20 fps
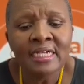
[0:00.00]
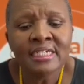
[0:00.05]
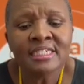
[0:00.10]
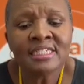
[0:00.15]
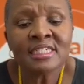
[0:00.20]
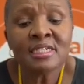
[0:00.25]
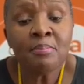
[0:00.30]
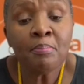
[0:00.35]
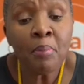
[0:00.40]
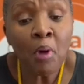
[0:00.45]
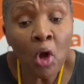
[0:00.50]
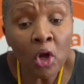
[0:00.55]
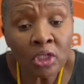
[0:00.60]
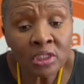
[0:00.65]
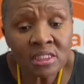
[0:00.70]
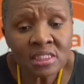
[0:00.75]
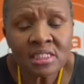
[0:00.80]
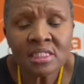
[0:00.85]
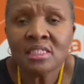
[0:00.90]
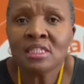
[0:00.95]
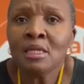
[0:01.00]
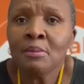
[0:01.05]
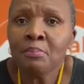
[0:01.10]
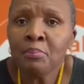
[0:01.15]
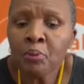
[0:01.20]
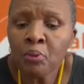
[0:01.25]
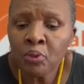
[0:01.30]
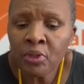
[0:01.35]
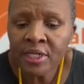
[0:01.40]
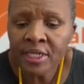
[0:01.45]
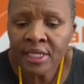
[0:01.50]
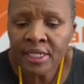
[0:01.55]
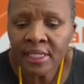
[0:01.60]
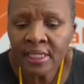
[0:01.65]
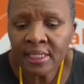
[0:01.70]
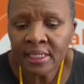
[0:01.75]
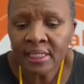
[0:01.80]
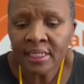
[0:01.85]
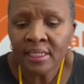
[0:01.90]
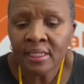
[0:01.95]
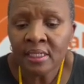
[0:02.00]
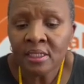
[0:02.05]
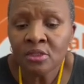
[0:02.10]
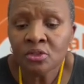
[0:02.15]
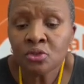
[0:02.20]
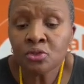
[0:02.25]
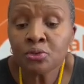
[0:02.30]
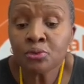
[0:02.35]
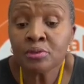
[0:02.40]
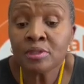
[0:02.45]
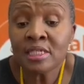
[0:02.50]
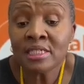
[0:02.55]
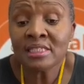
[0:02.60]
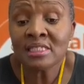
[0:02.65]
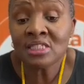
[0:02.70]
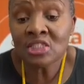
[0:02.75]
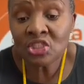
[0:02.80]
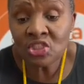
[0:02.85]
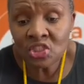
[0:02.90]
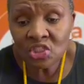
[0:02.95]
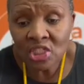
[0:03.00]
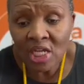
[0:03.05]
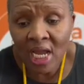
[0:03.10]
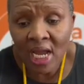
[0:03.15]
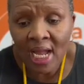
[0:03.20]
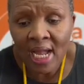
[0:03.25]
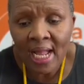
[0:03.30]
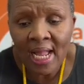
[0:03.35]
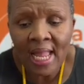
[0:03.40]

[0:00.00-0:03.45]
Report the bullying to the teacher